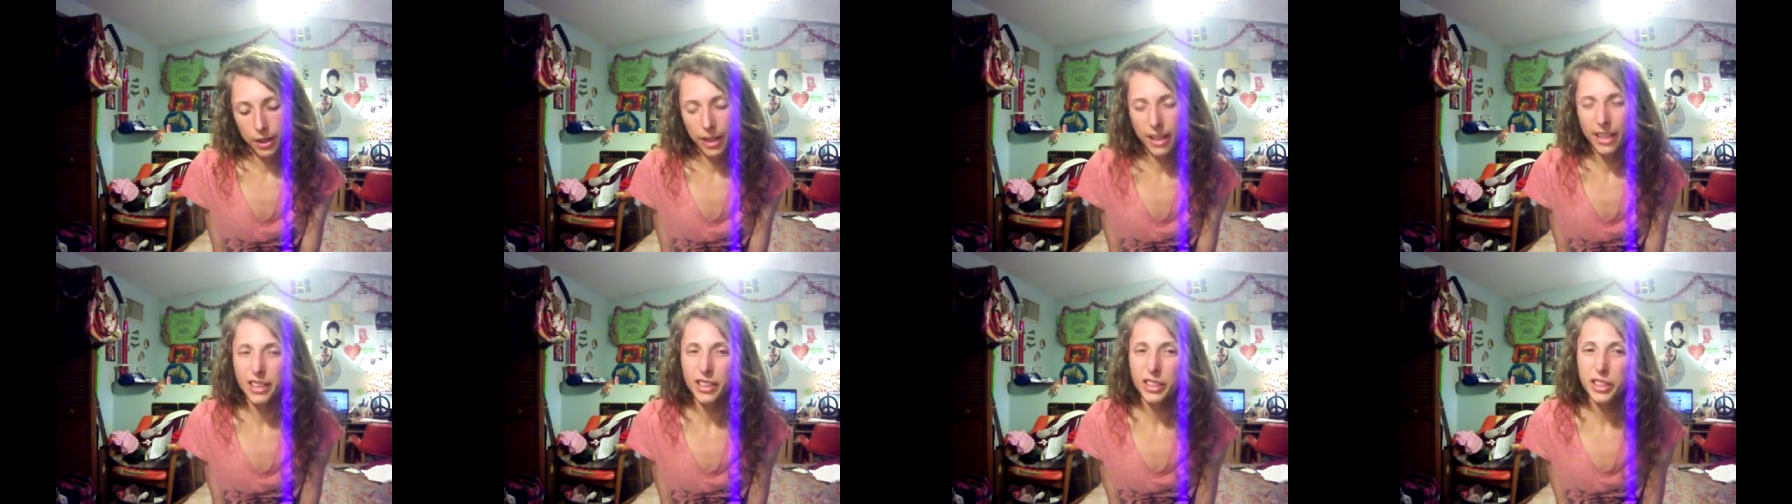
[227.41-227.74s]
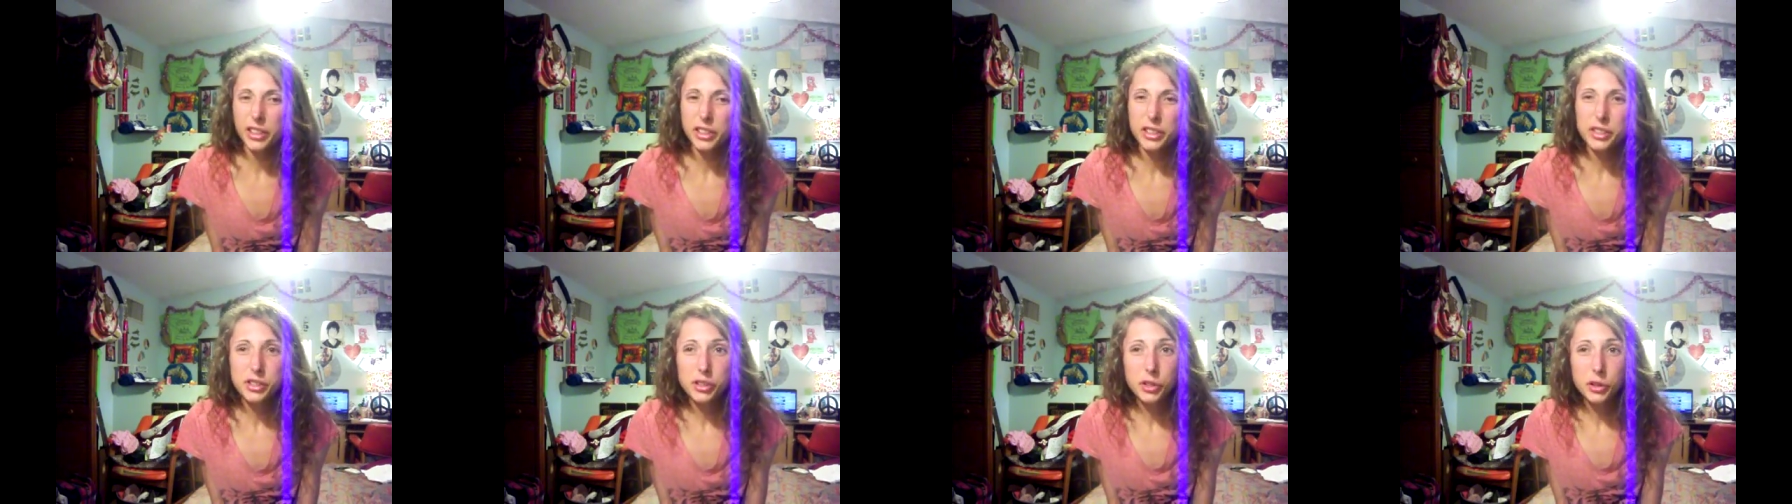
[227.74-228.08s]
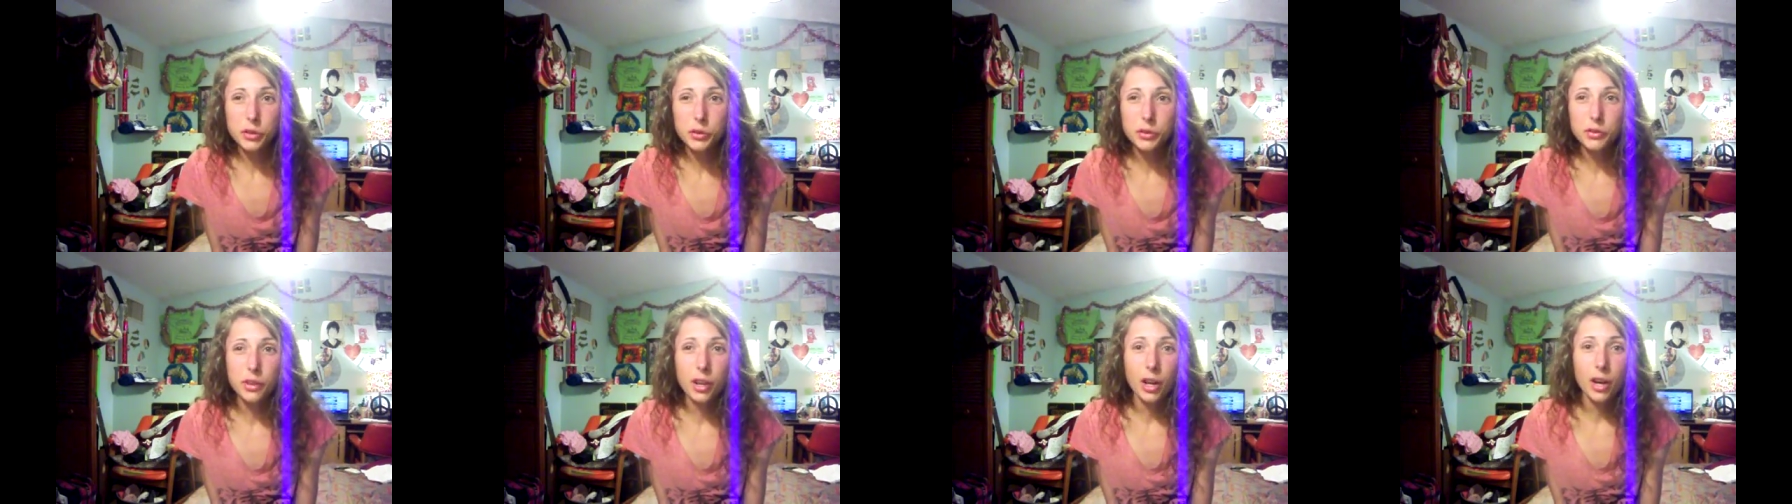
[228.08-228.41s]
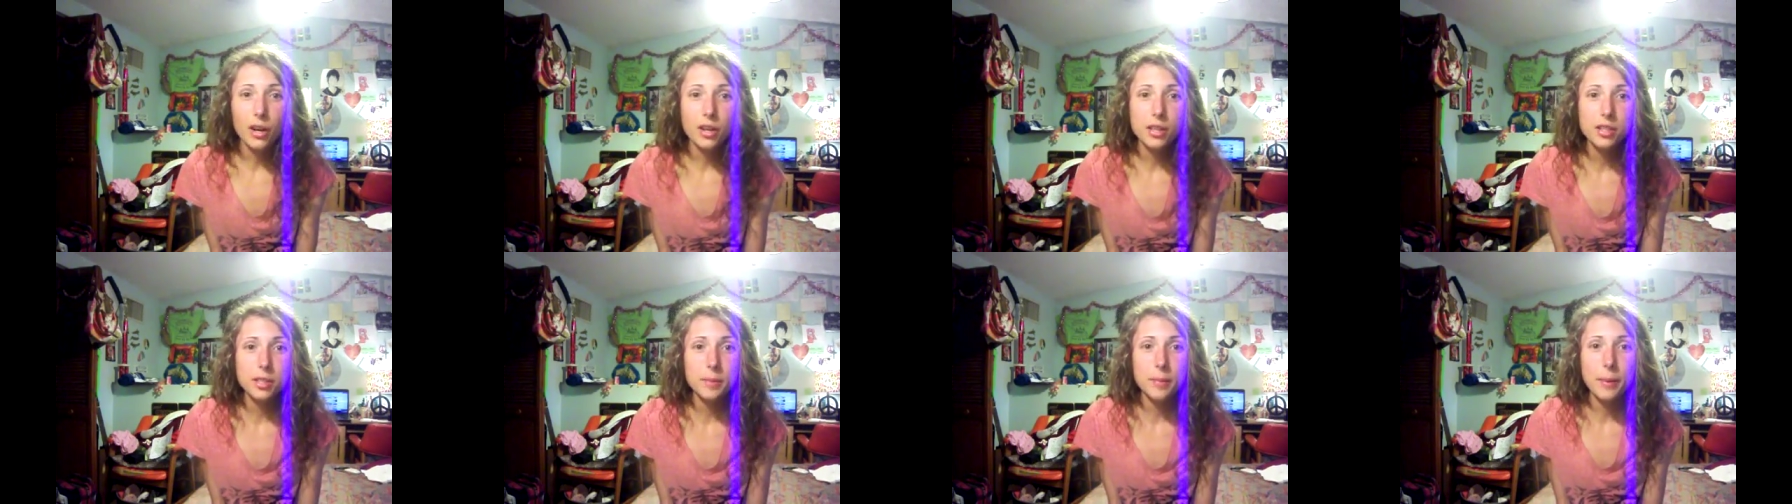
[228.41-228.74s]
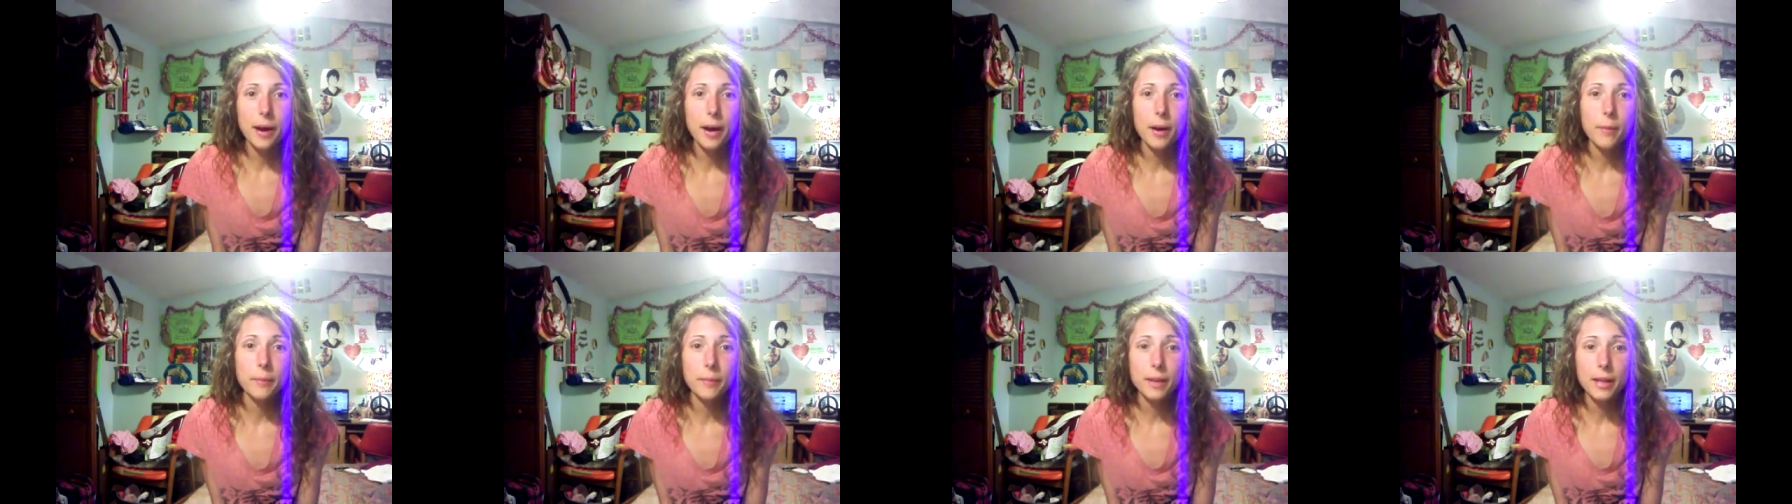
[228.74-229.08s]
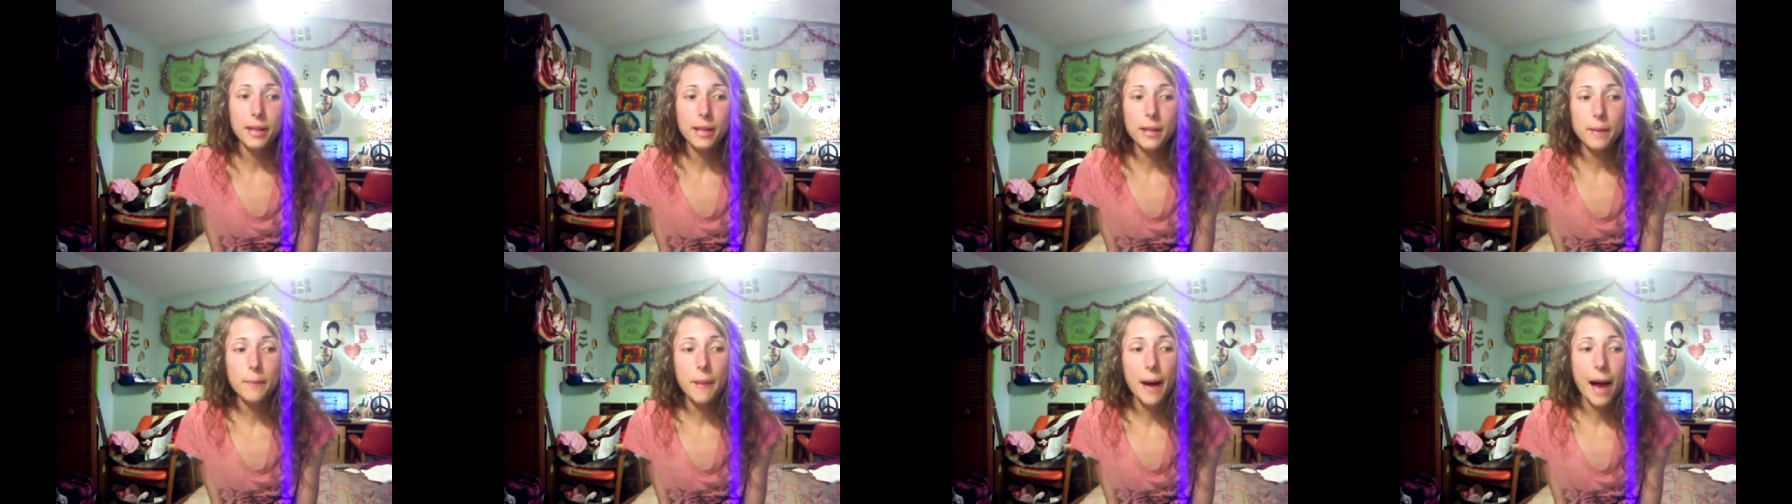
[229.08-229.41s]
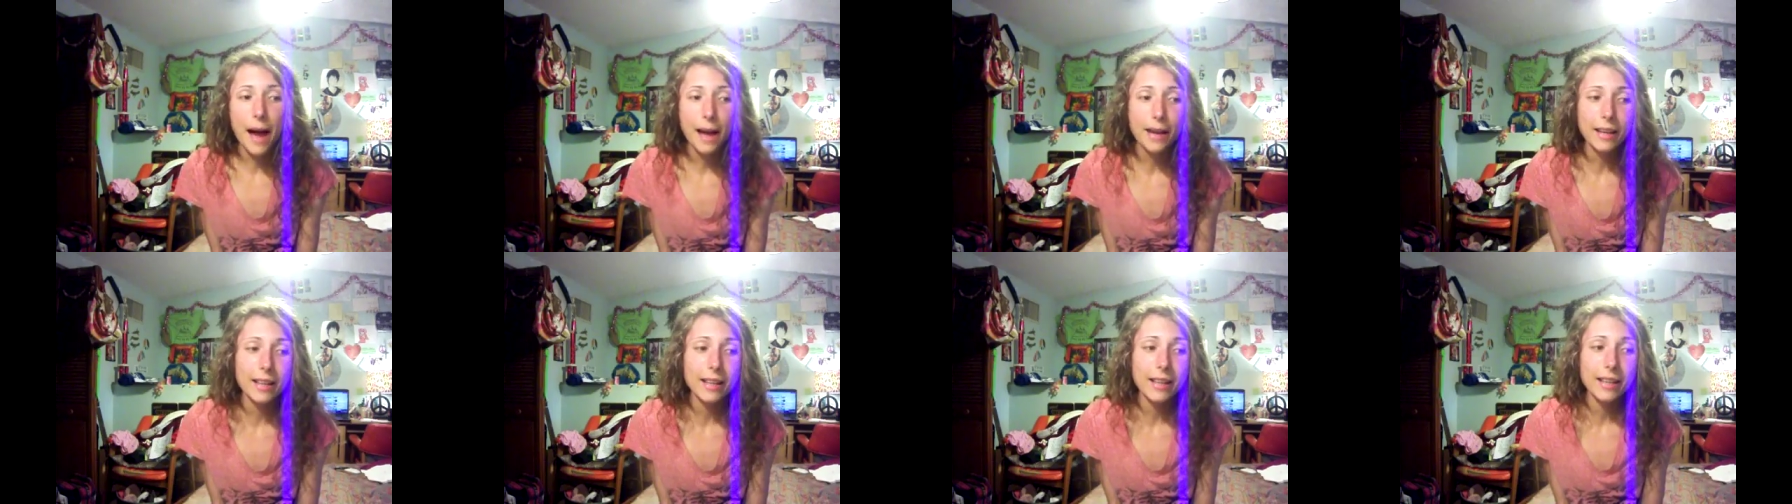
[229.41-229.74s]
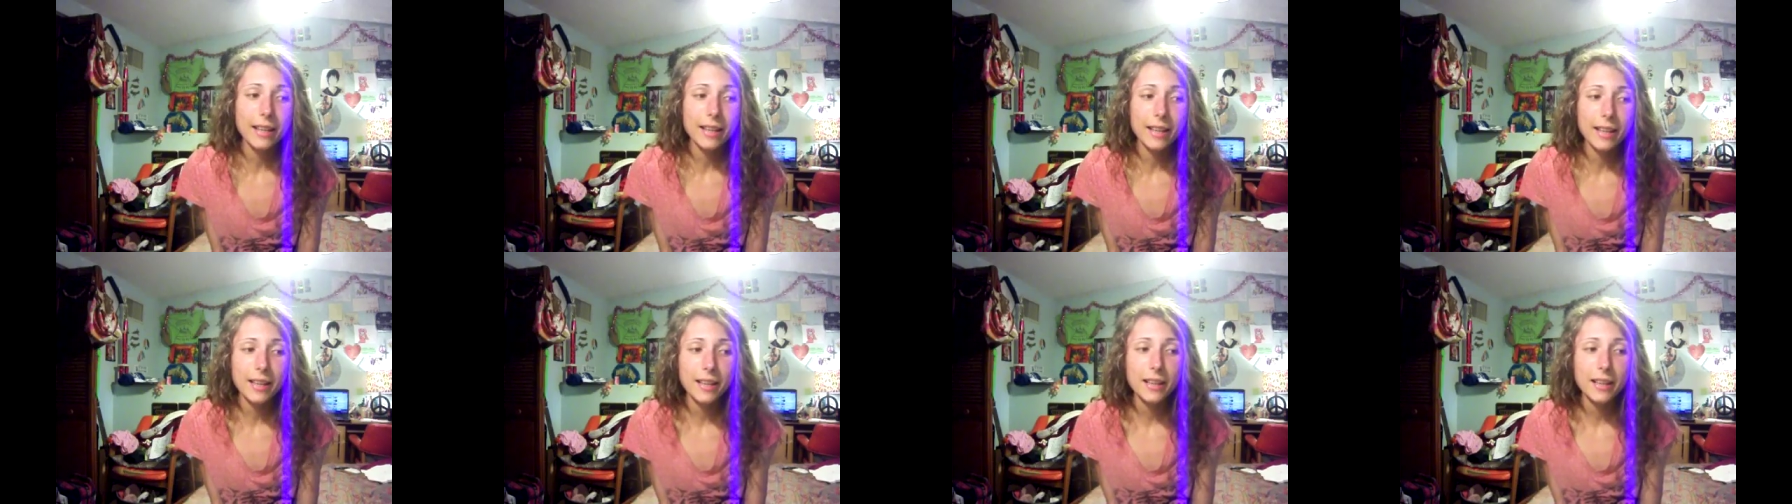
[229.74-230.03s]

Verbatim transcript: daily or so vlogs about me packing,